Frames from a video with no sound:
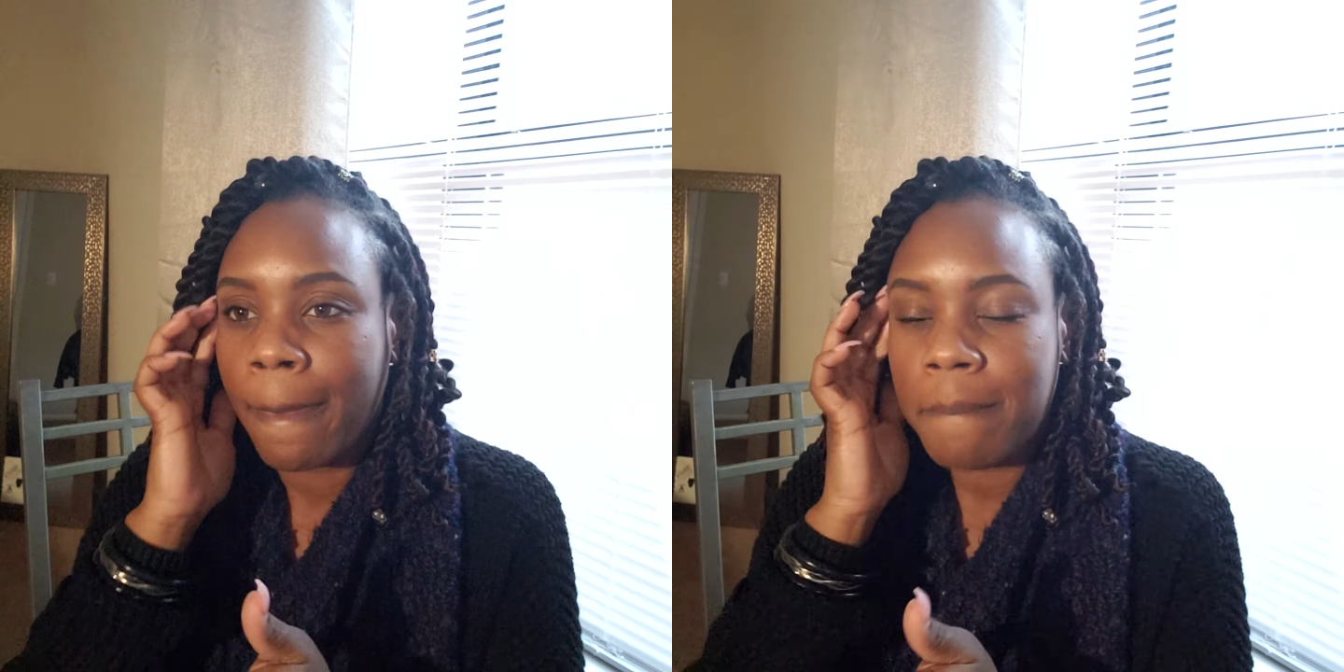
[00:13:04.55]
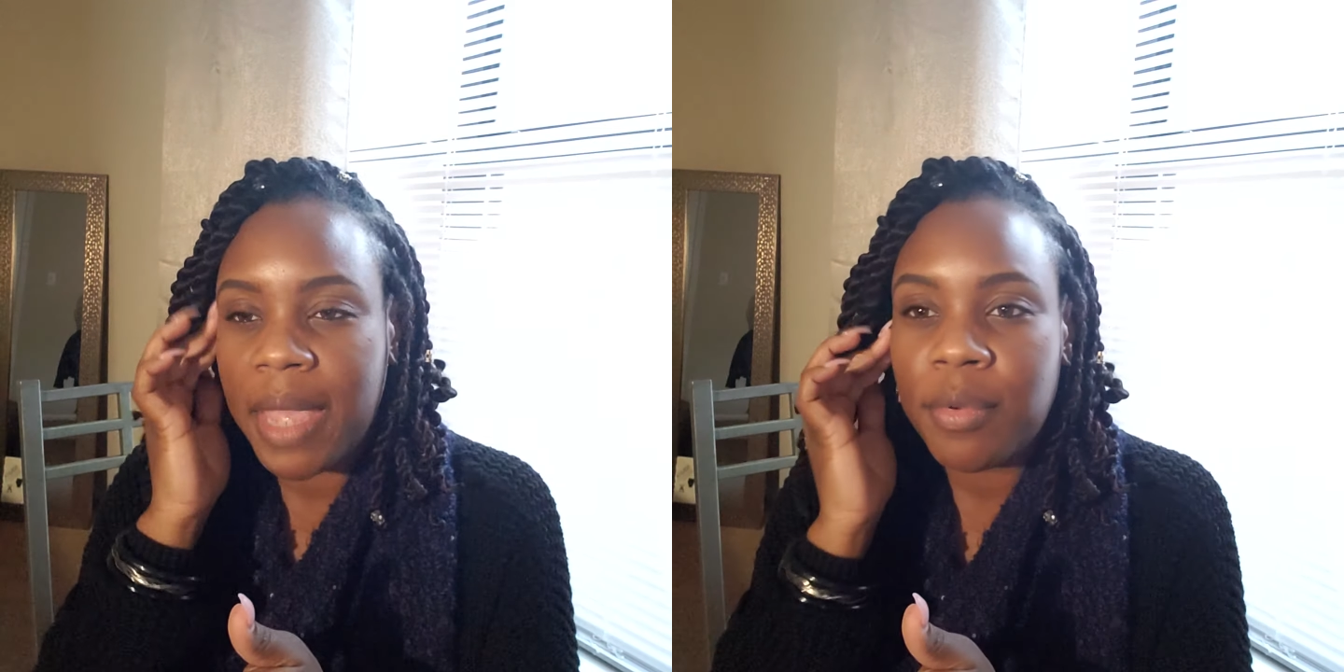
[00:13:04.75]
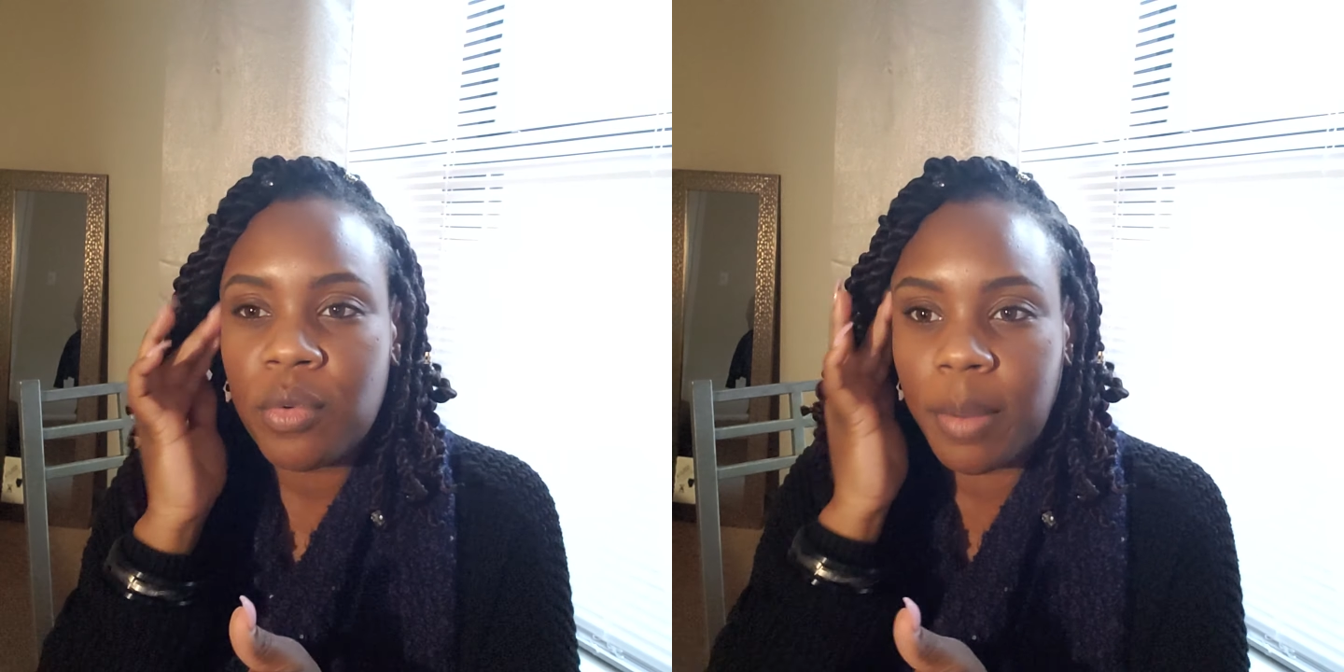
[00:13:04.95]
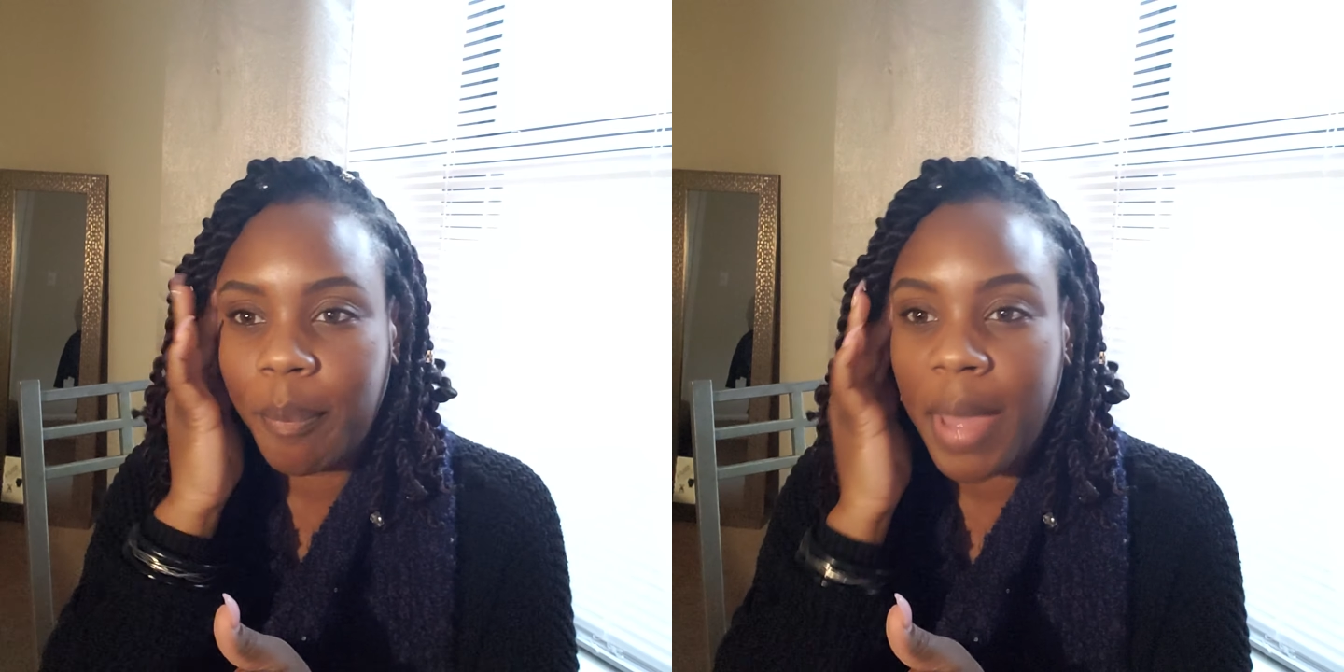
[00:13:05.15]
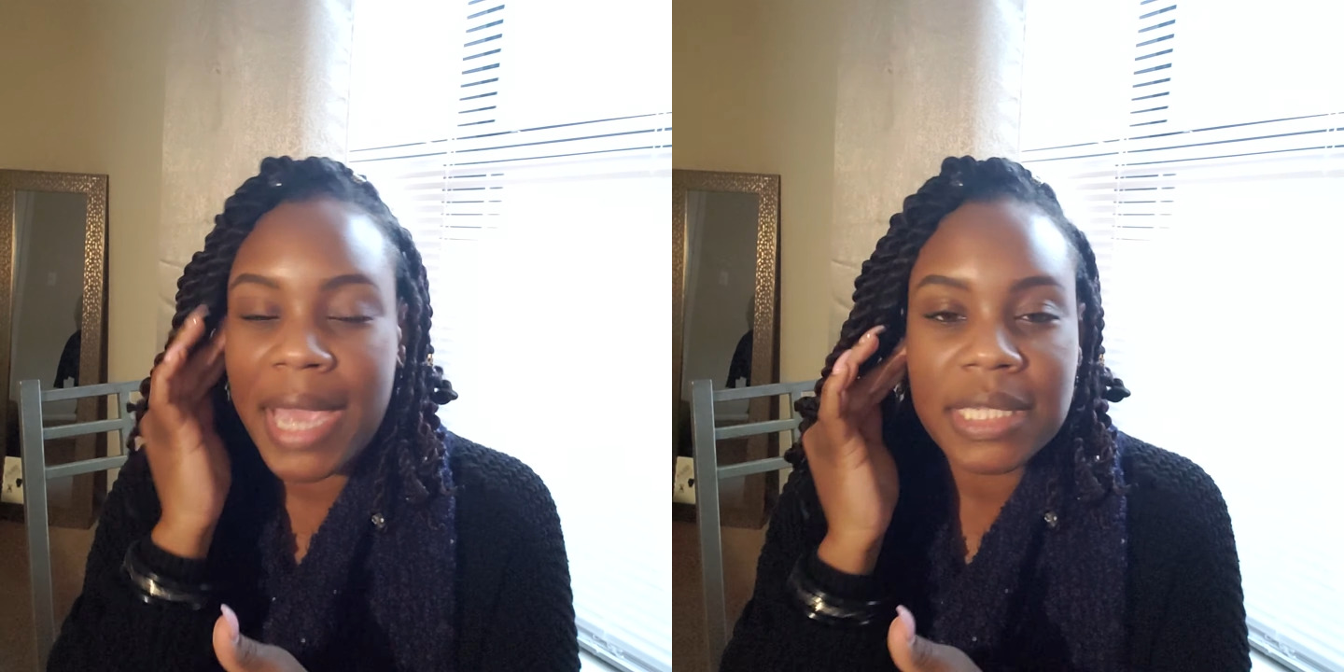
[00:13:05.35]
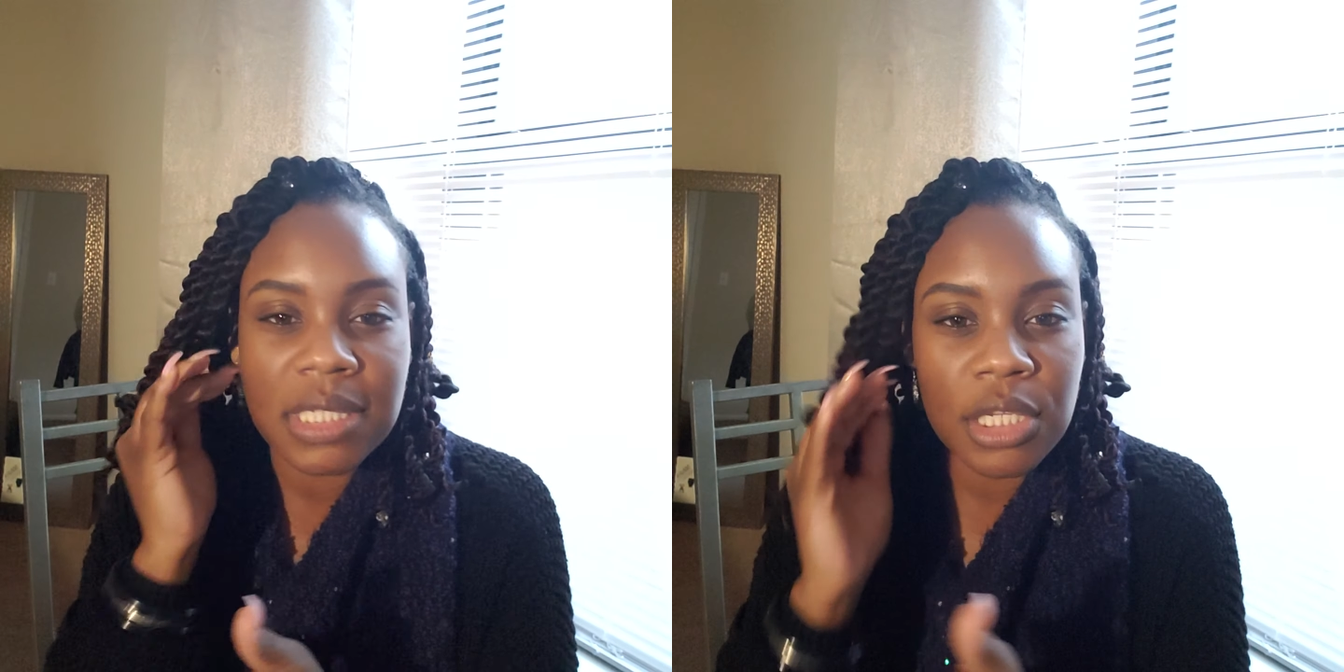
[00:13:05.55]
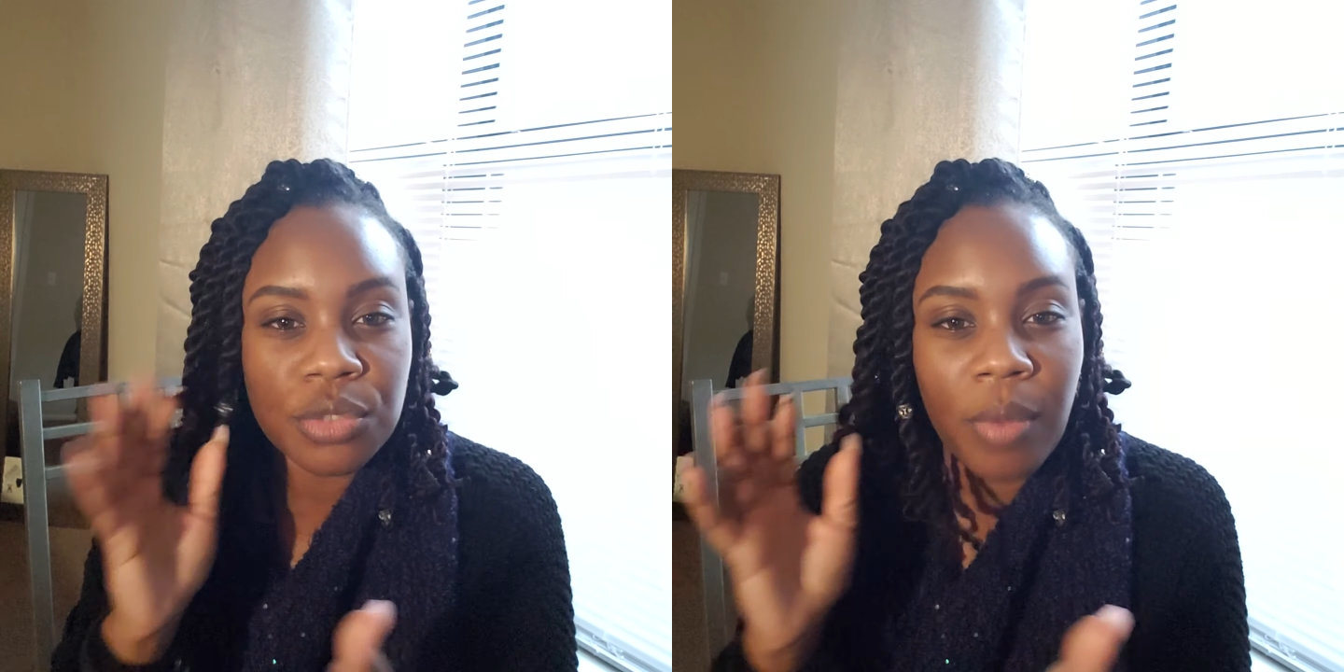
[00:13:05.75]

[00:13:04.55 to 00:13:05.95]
Maybe with Pisces